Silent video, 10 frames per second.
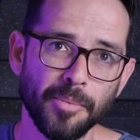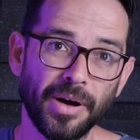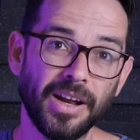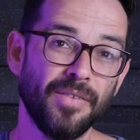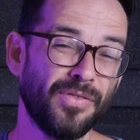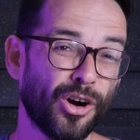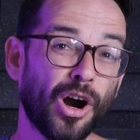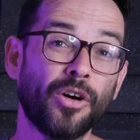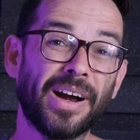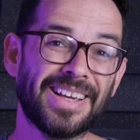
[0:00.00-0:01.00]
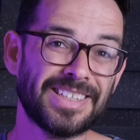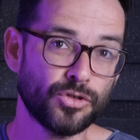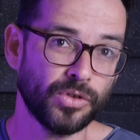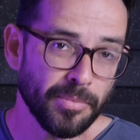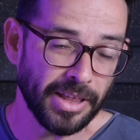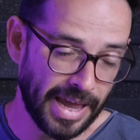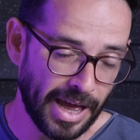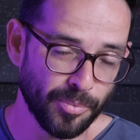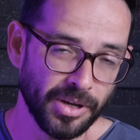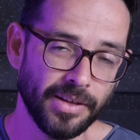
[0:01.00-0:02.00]
But if they are extremely
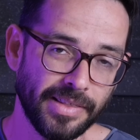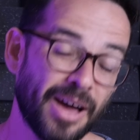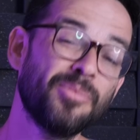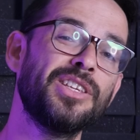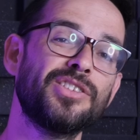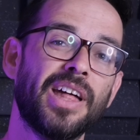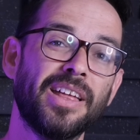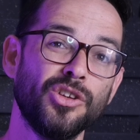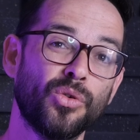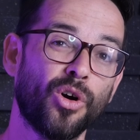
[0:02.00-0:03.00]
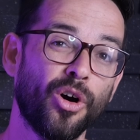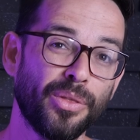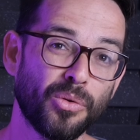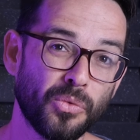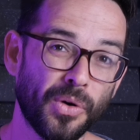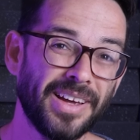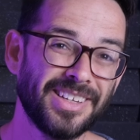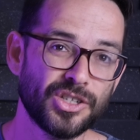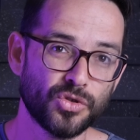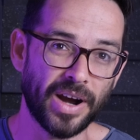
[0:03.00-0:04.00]
happy, that means that you're on the
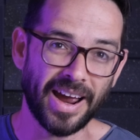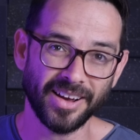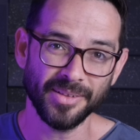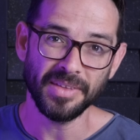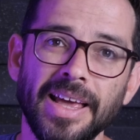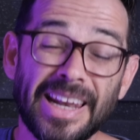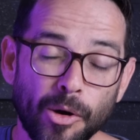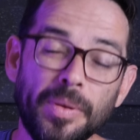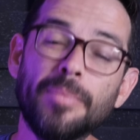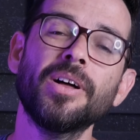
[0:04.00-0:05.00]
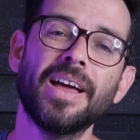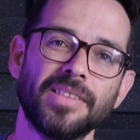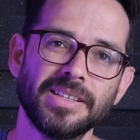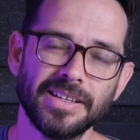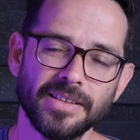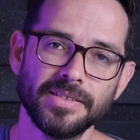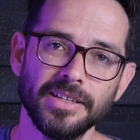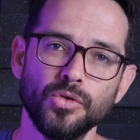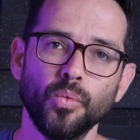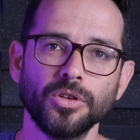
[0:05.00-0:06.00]
right track. Now, people have a
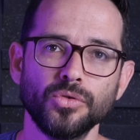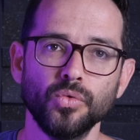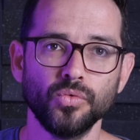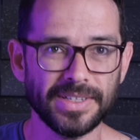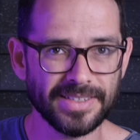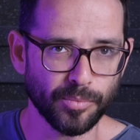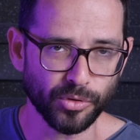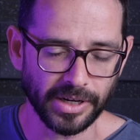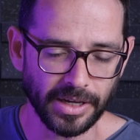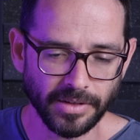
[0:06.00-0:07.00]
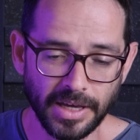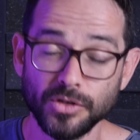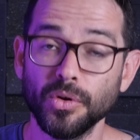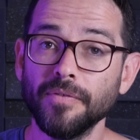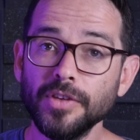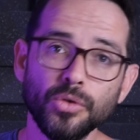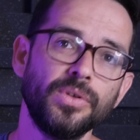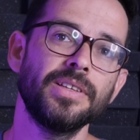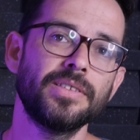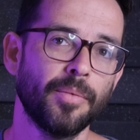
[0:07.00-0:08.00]
tendency to want to reciprocate. So if you
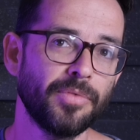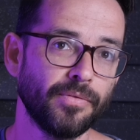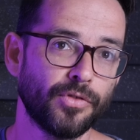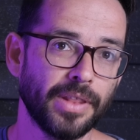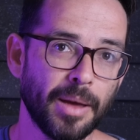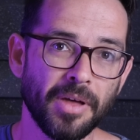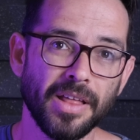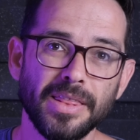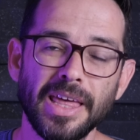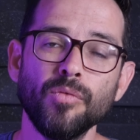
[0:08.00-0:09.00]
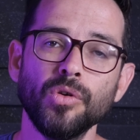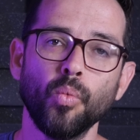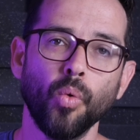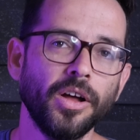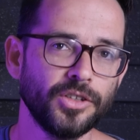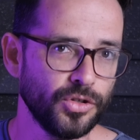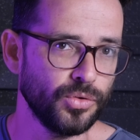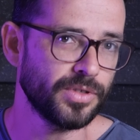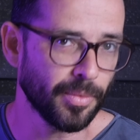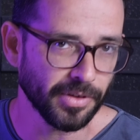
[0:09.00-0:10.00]
did something for them, they would want to
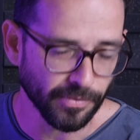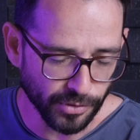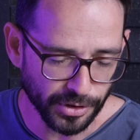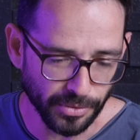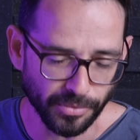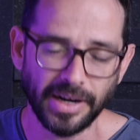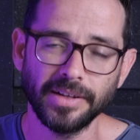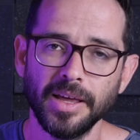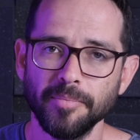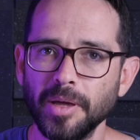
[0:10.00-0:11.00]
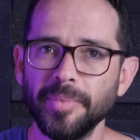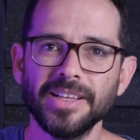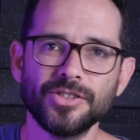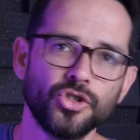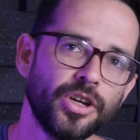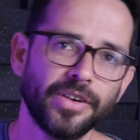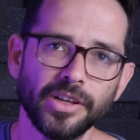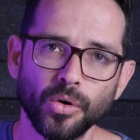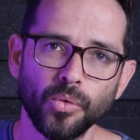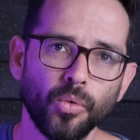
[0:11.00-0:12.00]
do something for you, right? Maybe it's
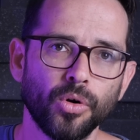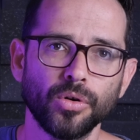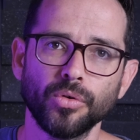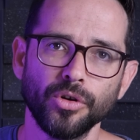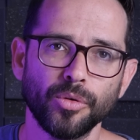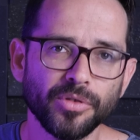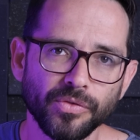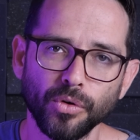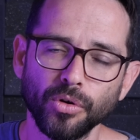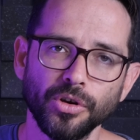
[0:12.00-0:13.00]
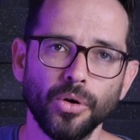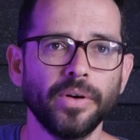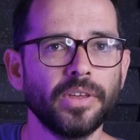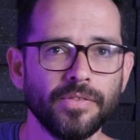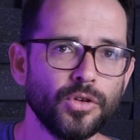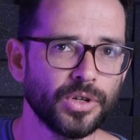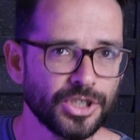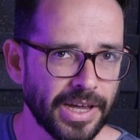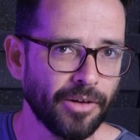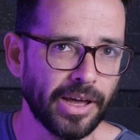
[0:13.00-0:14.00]
sharing your work or your portfolio or give you a
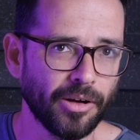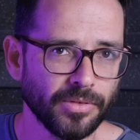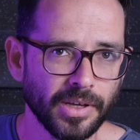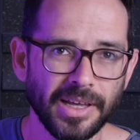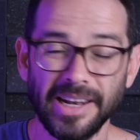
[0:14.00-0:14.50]
shout out.